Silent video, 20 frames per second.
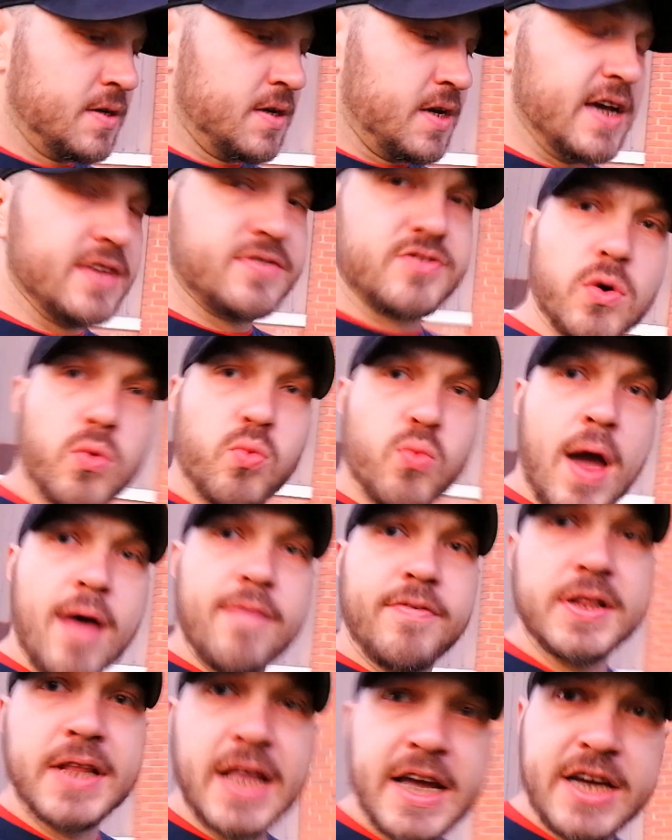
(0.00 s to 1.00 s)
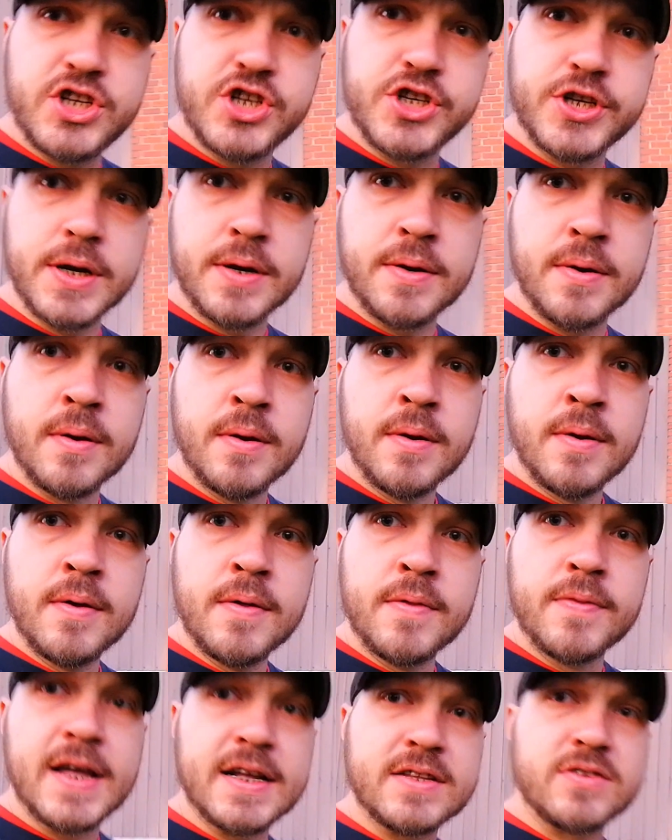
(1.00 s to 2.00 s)
It's a revelation
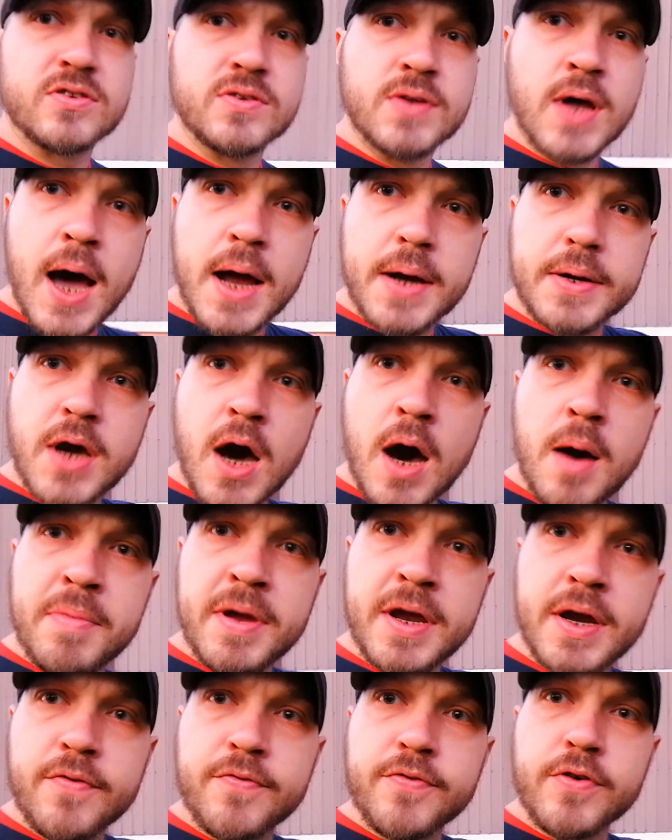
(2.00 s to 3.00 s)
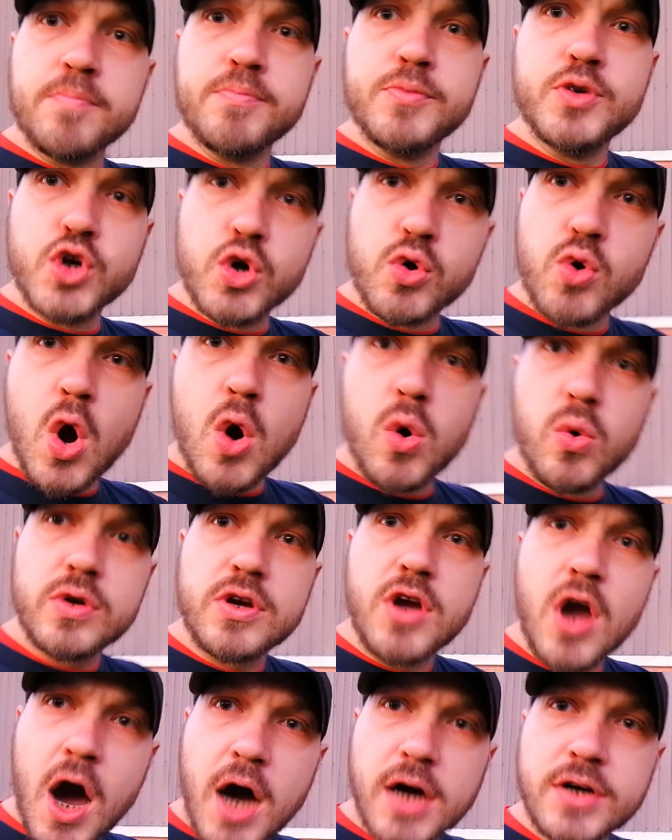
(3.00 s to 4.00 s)
that's not coming from your own
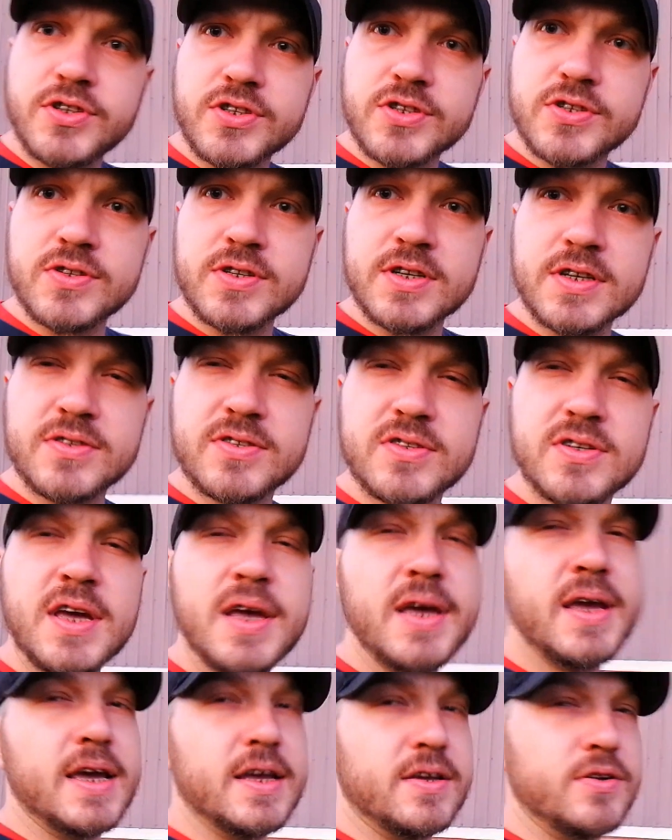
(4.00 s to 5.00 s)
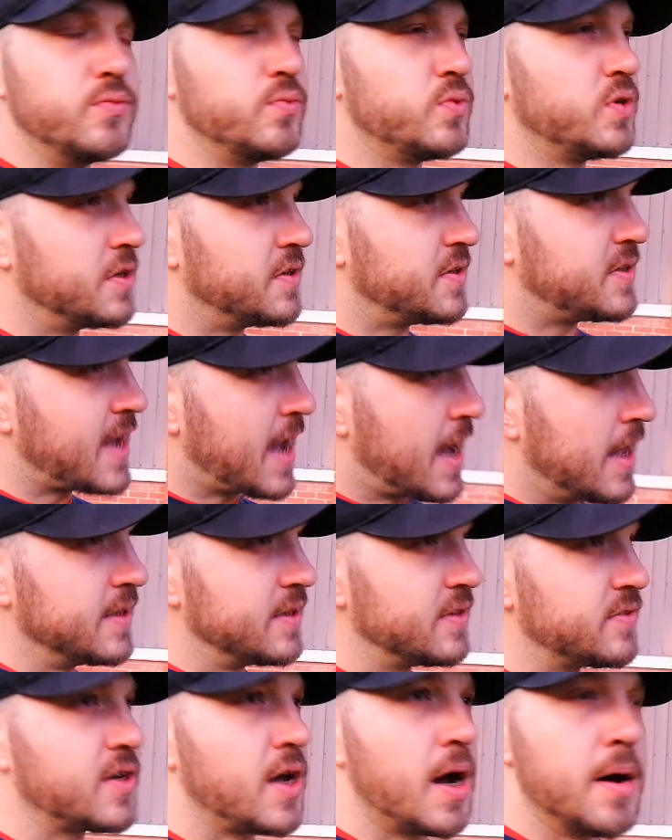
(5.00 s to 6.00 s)
consciousness. You can tell
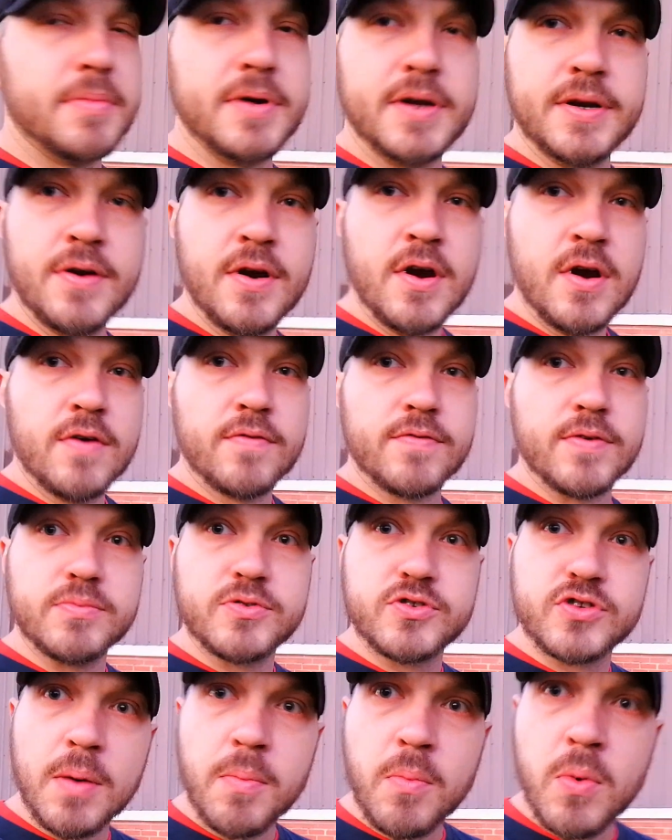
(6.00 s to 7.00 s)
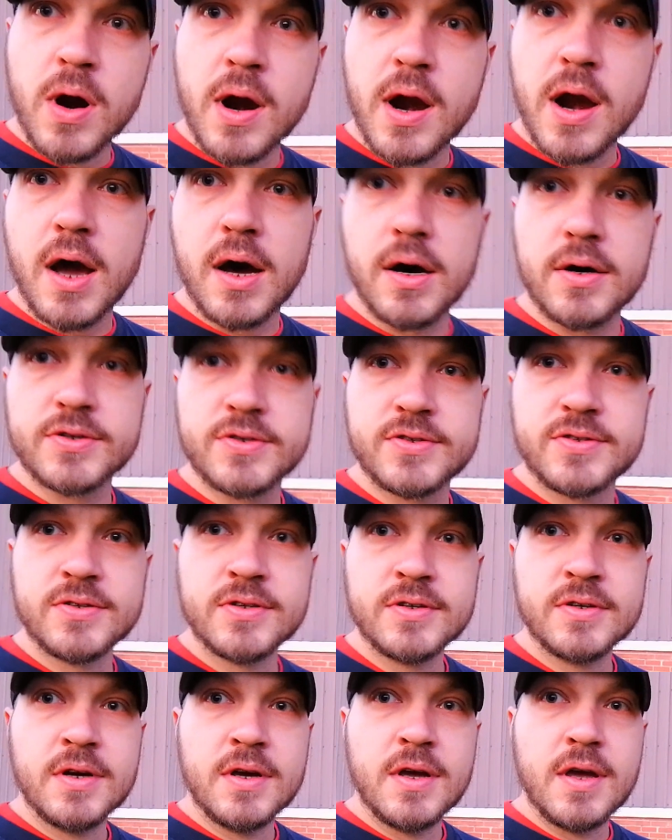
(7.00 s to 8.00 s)
it's coming from somewhere else,
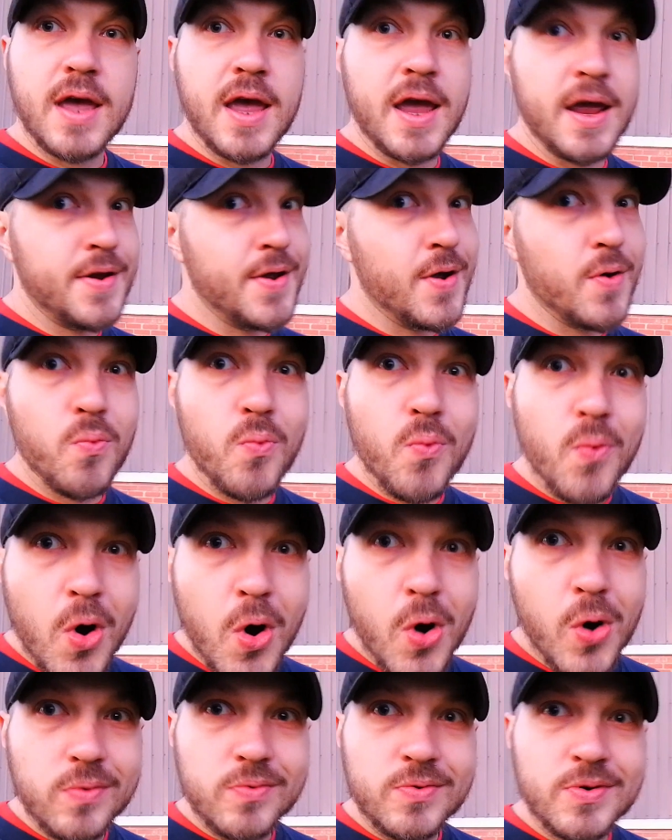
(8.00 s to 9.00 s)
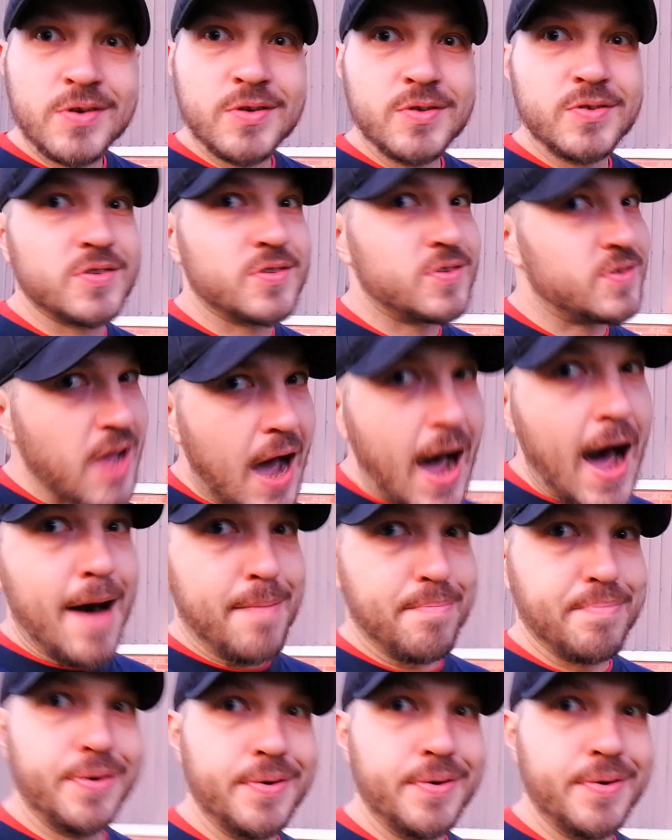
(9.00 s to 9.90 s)
and it won't stop